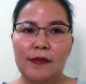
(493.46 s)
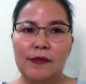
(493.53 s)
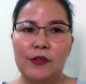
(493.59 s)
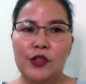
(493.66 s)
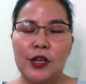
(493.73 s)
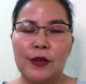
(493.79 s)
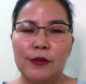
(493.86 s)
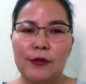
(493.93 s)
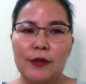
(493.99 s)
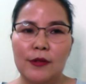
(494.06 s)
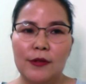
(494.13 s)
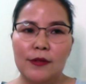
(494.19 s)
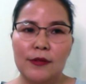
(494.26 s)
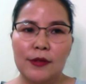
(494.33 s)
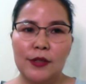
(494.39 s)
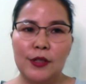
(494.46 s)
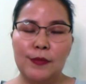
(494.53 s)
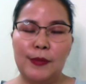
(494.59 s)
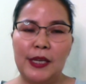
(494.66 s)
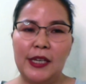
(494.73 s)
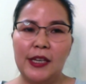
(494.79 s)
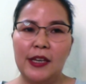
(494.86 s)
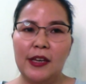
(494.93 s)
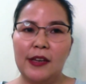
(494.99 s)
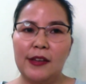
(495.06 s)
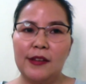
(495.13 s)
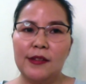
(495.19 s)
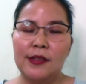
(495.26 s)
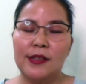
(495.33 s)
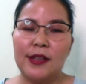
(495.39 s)
general
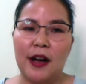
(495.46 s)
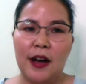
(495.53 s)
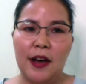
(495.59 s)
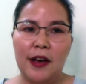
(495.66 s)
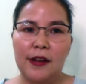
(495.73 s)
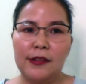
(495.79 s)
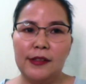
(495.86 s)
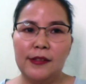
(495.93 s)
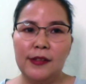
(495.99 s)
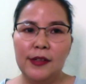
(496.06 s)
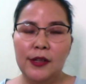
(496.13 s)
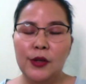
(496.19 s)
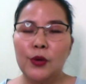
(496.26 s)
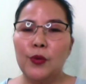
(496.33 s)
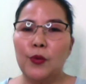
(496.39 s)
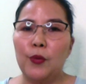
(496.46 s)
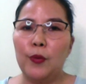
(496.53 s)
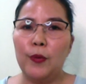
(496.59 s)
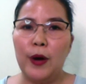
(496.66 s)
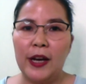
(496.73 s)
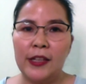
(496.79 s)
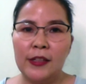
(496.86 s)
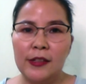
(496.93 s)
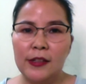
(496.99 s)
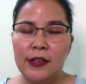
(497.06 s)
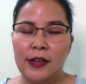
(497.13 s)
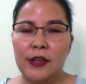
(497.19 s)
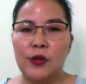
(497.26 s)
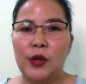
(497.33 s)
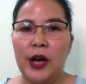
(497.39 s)
speaking style, when
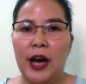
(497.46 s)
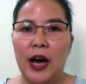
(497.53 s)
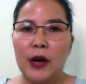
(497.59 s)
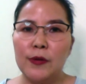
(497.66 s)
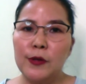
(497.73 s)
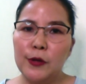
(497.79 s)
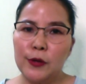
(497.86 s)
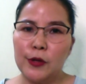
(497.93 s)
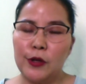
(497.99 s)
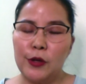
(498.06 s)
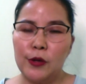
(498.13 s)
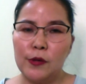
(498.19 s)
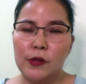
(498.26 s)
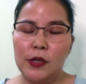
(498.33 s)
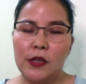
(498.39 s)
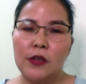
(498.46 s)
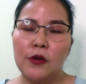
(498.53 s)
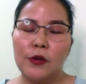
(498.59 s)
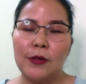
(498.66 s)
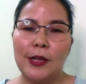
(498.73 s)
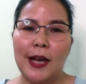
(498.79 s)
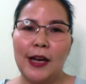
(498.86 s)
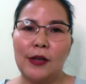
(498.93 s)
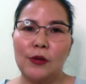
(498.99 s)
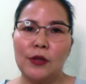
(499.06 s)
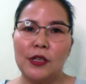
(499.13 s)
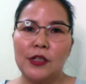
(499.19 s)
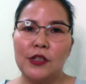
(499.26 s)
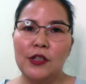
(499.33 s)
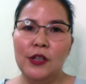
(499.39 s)
and how you are using your
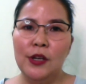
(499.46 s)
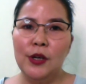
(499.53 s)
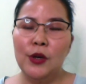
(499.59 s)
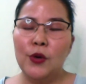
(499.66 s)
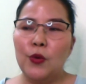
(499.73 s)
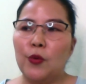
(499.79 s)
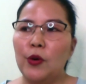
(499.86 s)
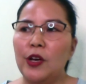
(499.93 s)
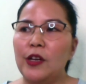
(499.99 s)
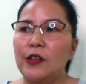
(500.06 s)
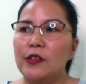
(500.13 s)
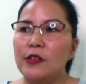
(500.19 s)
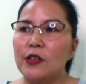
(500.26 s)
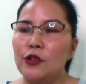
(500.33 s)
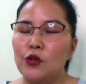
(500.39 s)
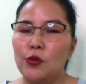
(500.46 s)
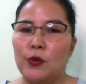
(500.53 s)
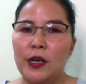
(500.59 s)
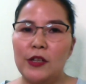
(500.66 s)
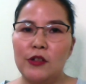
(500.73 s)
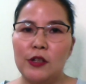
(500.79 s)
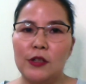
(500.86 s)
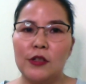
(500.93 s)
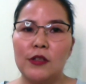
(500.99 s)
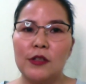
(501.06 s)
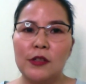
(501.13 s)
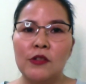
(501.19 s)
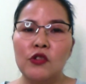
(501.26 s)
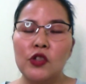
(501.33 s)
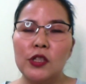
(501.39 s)
language in situations,
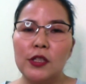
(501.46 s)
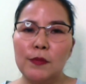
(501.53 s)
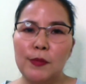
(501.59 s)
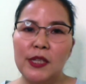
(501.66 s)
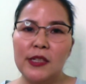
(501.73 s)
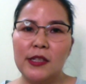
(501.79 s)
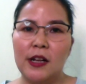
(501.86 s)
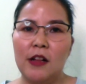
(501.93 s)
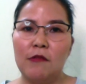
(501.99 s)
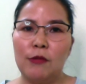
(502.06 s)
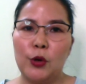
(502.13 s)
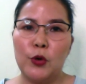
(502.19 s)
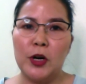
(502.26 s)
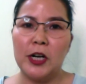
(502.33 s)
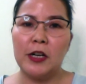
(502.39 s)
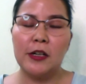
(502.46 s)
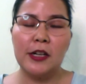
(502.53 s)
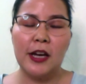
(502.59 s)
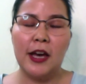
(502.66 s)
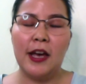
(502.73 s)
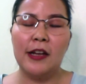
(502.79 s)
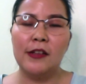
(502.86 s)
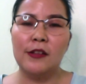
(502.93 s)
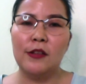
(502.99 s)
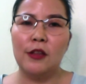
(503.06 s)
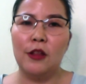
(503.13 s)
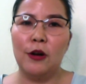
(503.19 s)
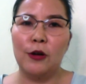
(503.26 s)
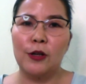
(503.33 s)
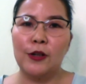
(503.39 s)
and just be self-aware and
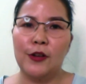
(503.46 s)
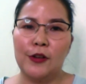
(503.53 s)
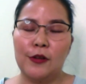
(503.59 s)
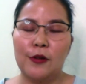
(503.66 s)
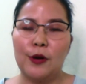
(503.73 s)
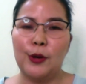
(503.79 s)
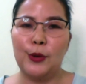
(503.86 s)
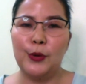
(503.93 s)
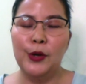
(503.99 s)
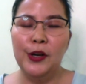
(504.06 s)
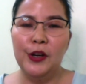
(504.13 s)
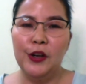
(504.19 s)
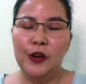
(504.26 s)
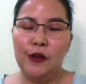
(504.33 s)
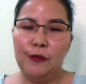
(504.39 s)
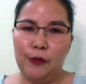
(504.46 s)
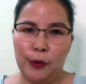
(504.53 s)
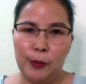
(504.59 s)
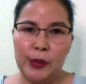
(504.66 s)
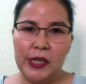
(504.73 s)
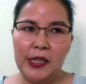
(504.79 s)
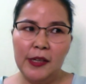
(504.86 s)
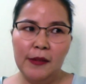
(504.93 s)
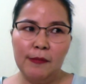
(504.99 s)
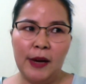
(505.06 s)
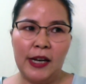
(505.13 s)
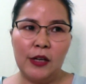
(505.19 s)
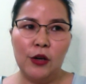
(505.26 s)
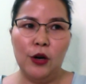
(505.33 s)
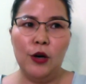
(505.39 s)
learn and grow. For me,
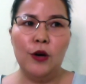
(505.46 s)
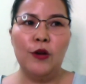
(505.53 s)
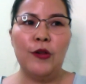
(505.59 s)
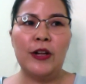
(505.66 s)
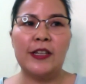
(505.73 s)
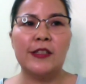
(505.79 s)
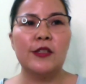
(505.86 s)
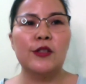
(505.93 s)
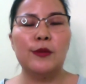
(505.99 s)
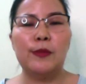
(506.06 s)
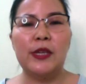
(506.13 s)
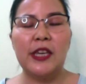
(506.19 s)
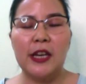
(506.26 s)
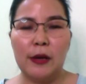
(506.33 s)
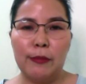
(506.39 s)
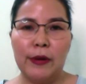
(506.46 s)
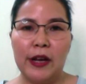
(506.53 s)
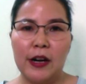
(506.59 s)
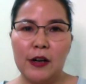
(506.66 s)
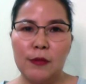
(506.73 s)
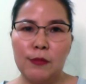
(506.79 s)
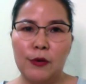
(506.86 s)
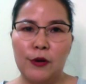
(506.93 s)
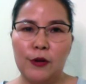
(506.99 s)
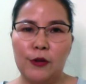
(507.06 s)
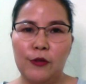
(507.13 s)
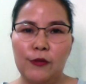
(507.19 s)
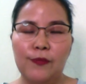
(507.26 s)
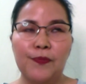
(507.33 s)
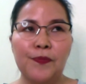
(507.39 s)
my goal is to be a better
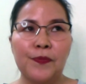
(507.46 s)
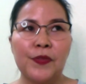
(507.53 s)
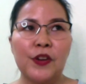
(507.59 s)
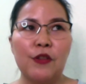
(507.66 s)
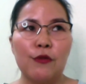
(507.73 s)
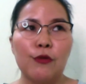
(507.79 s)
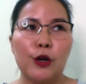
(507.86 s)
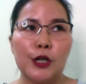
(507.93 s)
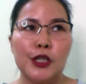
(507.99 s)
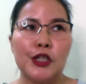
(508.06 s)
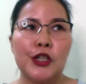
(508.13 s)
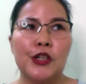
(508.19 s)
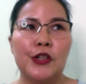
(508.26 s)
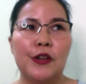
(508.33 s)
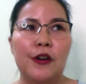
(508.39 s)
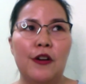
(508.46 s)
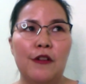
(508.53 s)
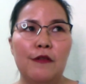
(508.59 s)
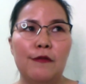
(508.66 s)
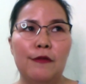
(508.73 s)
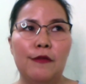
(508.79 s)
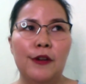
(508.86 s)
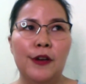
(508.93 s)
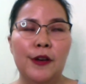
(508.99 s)
version of